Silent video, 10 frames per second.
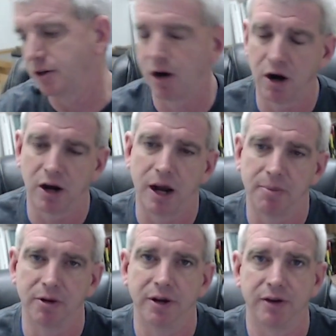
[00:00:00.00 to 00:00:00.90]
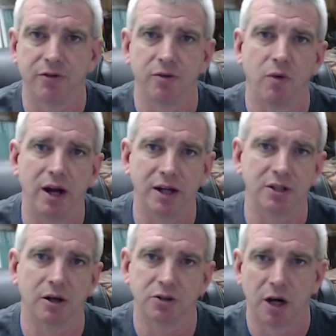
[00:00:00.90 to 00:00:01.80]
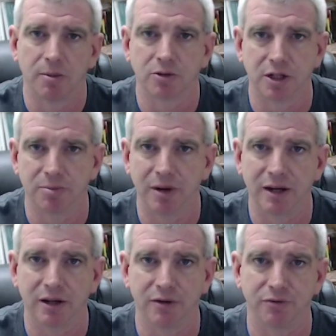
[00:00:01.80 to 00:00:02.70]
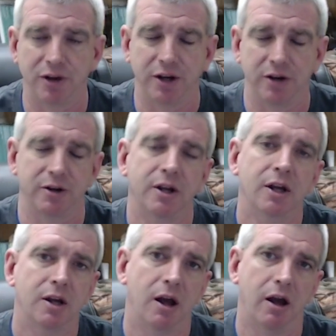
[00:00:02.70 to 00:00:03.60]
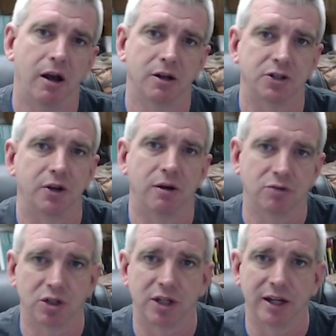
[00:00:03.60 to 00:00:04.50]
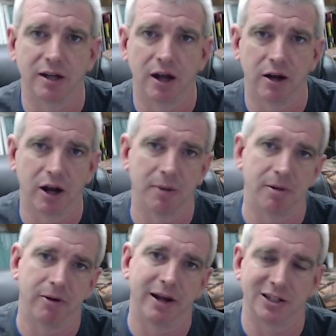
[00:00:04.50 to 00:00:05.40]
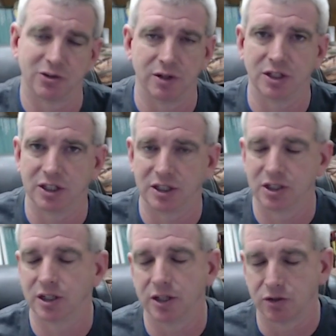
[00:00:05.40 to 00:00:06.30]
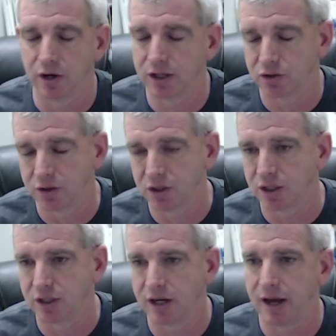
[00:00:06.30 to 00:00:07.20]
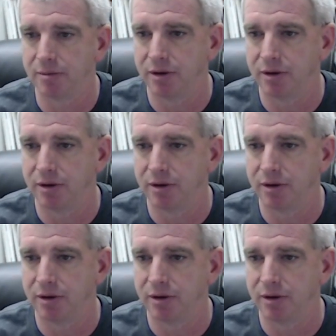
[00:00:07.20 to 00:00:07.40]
are a couple of different ways that those turbos can be configured, so don't just get hung up on S366 or S369.